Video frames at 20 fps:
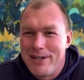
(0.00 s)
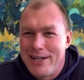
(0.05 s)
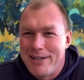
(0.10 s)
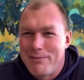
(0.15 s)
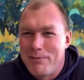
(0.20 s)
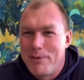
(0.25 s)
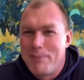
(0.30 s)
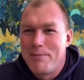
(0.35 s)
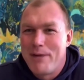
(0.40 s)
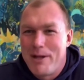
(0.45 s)
Like
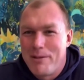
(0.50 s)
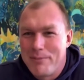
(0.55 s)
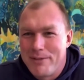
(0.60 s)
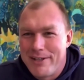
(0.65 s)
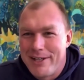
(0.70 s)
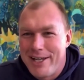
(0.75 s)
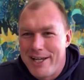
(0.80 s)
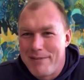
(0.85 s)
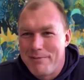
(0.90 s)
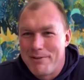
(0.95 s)
when
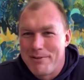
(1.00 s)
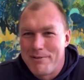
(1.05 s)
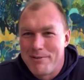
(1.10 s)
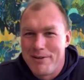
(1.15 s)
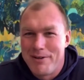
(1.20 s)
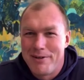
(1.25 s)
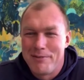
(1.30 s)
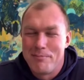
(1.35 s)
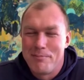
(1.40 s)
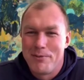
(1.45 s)
Melbourne came on
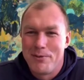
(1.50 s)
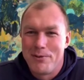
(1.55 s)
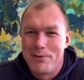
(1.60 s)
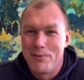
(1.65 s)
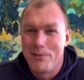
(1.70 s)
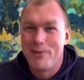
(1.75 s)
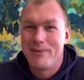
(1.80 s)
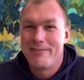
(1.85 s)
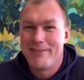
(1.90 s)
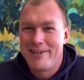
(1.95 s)
board,
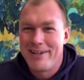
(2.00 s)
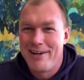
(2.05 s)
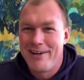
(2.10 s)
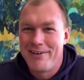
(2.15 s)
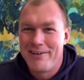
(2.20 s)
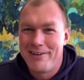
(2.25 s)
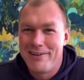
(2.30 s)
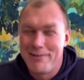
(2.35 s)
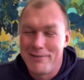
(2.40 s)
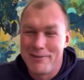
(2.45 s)

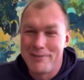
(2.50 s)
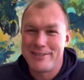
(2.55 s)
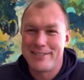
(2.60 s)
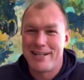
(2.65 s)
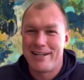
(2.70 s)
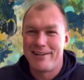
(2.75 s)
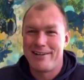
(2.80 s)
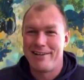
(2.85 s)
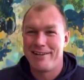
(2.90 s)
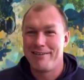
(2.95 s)
all of a
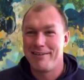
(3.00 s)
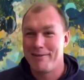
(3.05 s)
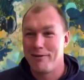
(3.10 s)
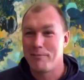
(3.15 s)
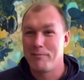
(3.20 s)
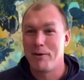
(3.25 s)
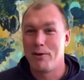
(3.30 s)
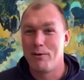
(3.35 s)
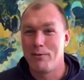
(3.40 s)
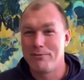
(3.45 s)
sudden
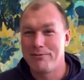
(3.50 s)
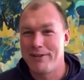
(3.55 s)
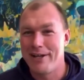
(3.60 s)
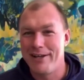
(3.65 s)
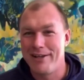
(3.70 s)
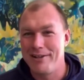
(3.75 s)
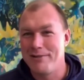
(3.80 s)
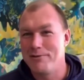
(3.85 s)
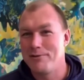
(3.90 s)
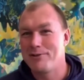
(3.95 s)
on my off
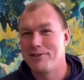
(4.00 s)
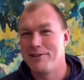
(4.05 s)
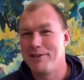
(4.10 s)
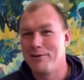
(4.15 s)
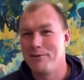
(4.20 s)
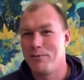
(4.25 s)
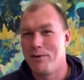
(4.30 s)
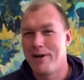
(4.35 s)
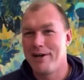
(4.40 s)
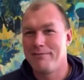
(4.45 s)
day there was a
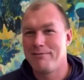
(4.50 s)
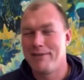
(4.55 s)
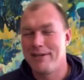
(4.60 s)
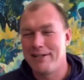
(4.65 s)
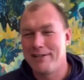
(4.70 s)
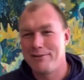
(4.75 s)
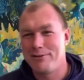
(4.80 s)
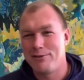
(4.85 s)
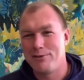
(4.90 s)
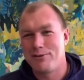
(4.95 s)
new wine valley